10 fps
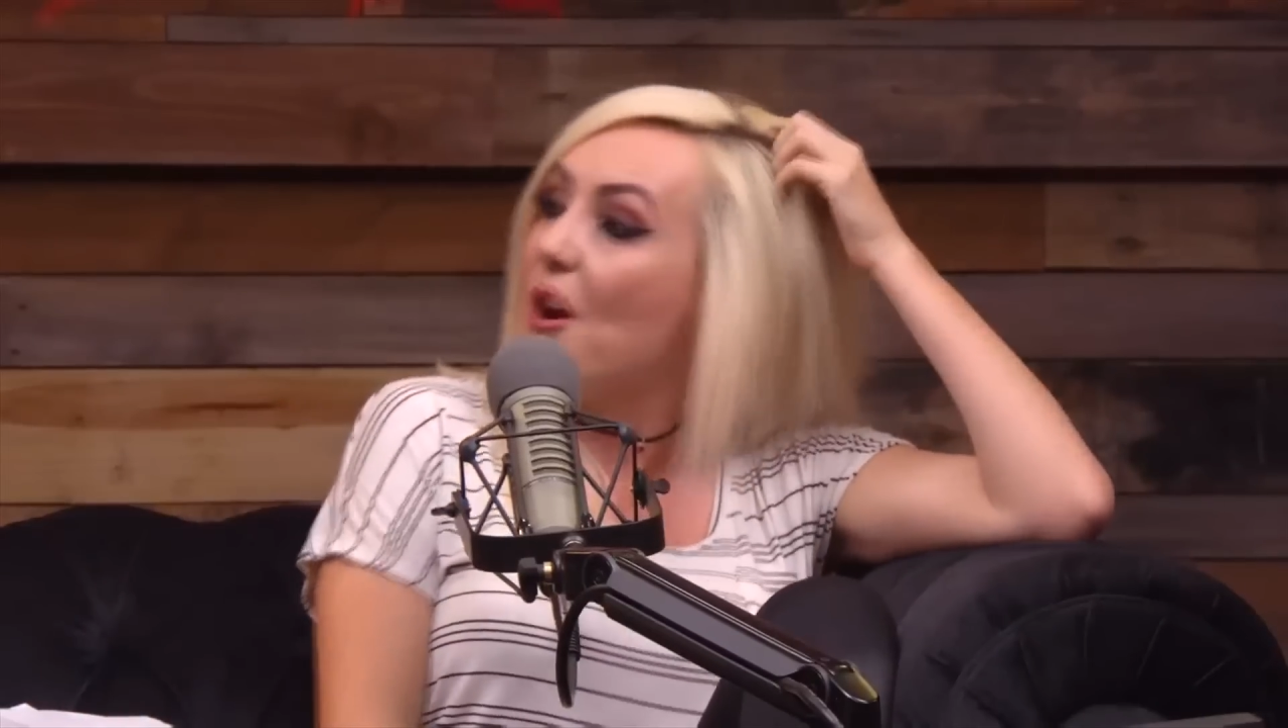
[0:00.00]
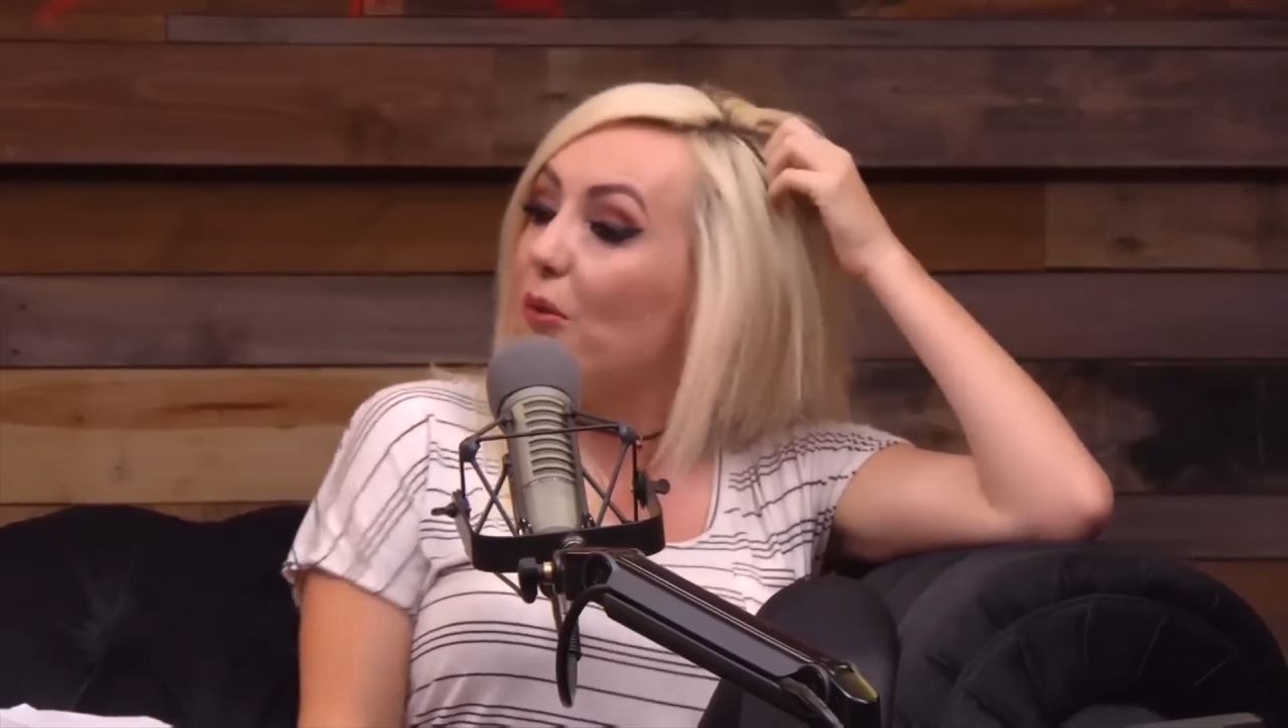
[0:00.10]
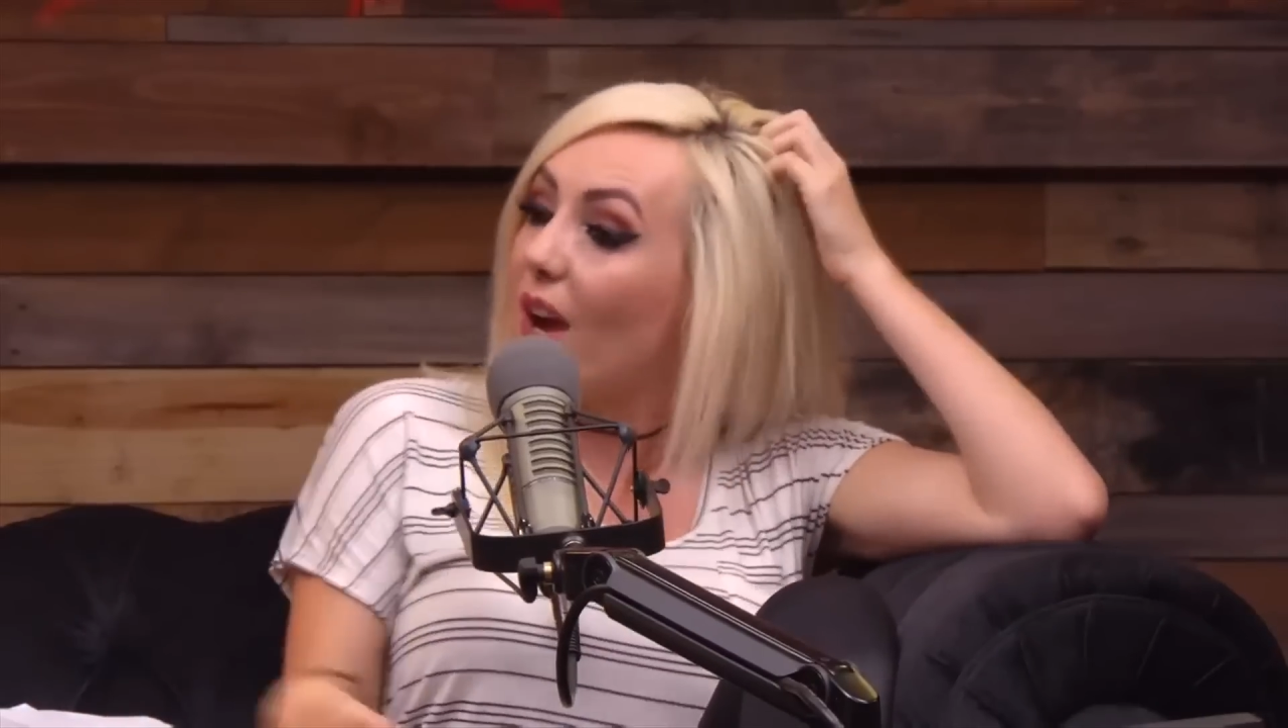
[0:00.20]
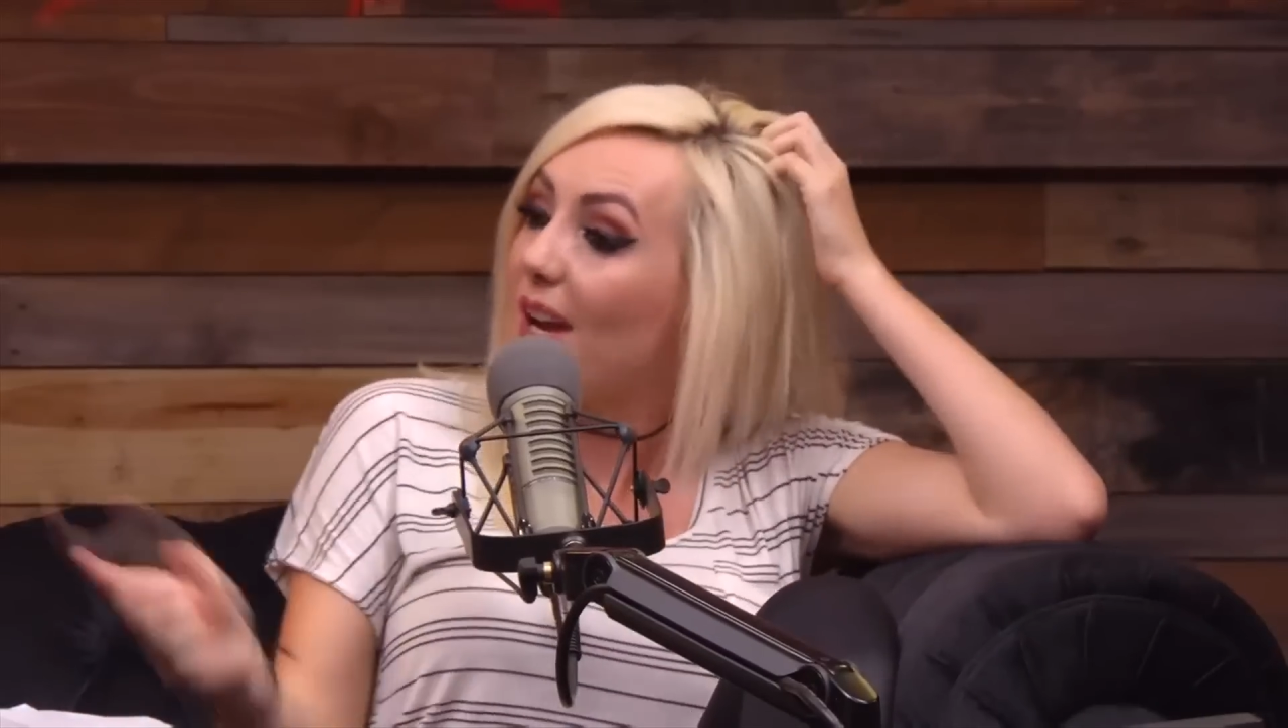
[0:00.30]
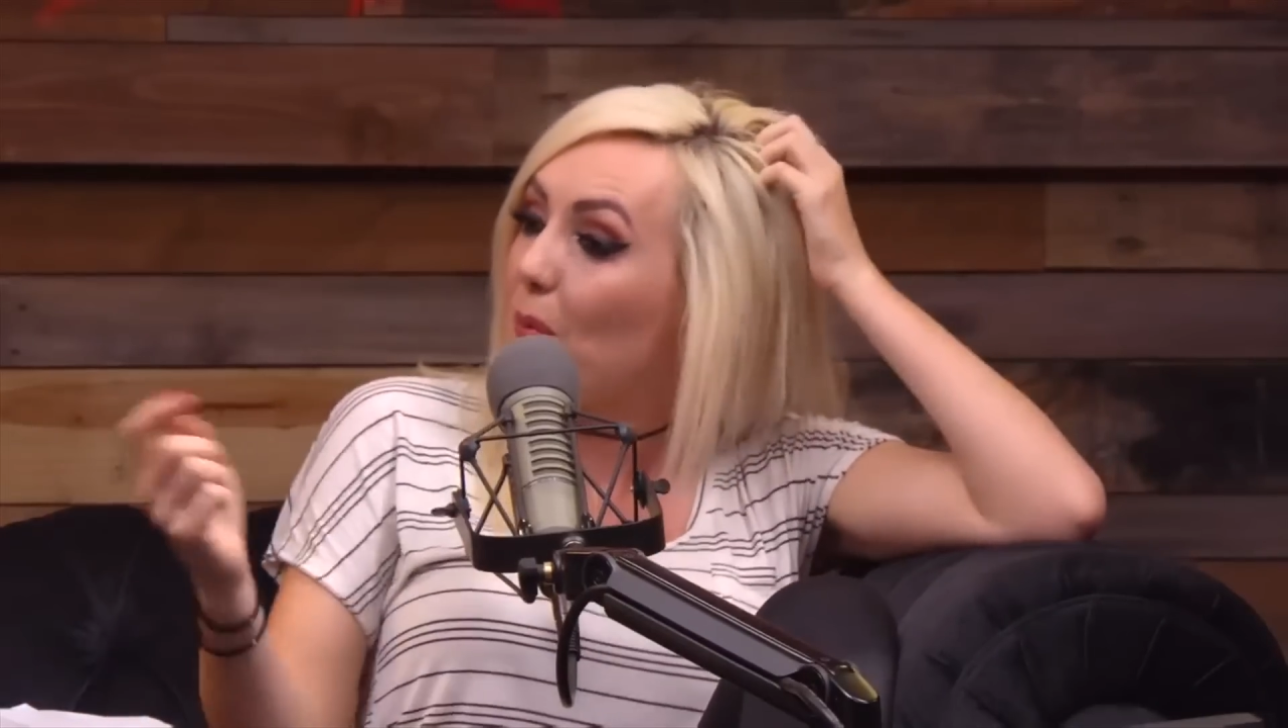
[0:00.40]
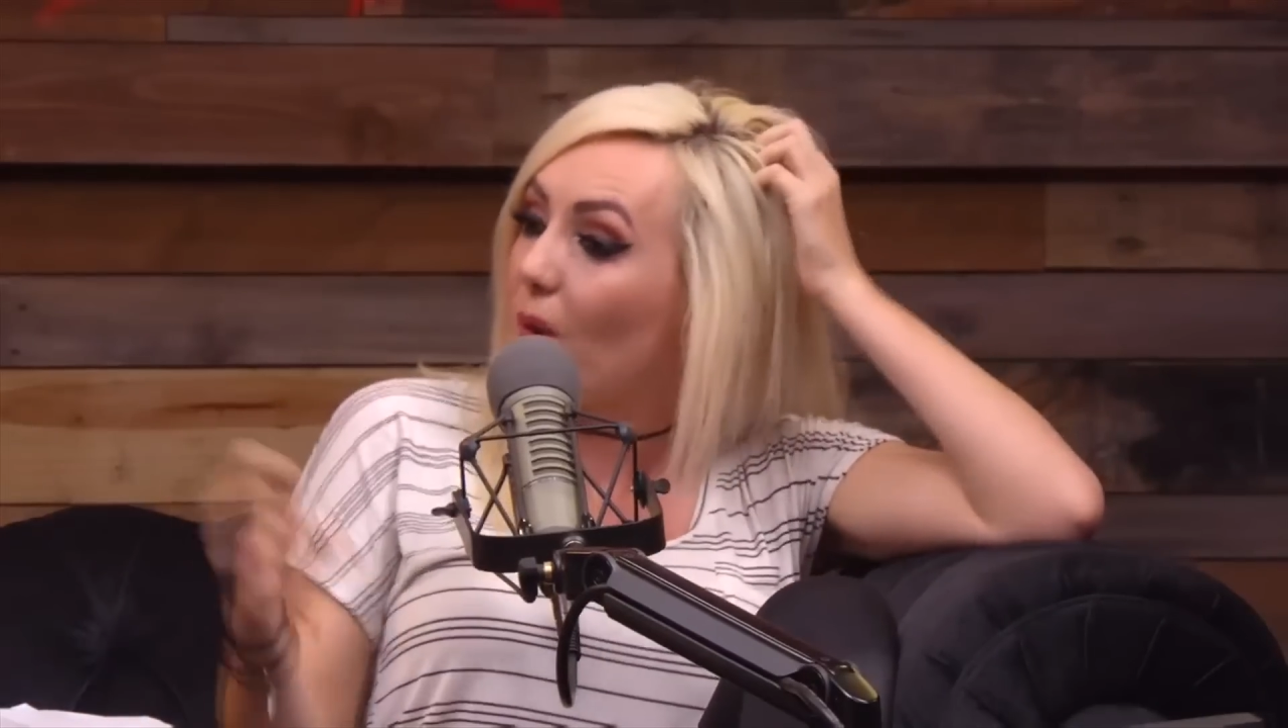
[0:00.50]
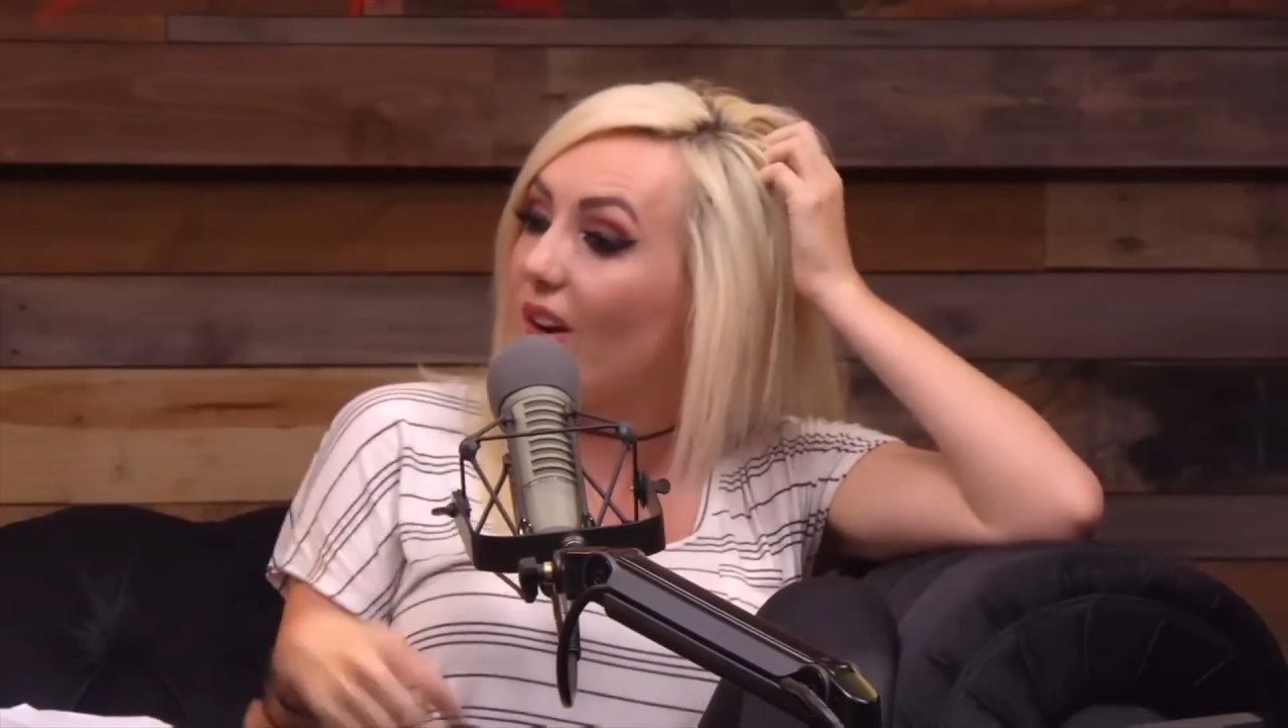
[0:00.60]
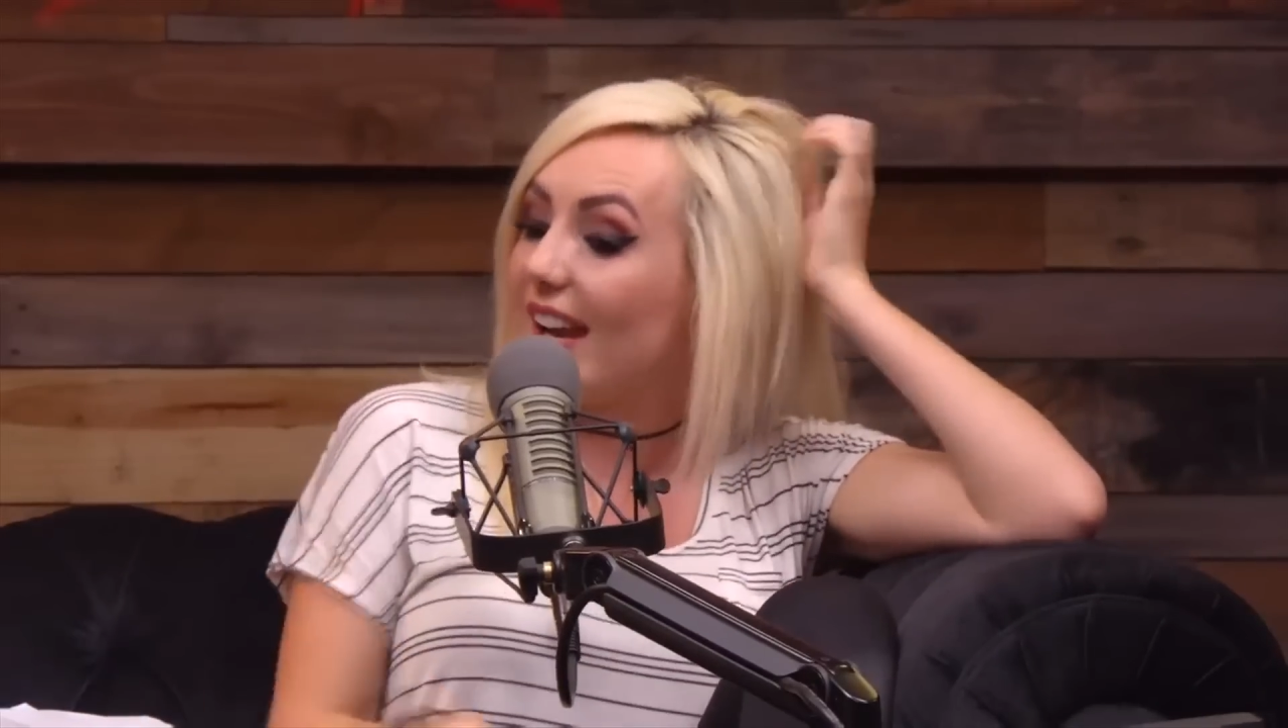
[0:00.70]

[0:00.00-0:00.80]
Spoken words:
Ryan wore it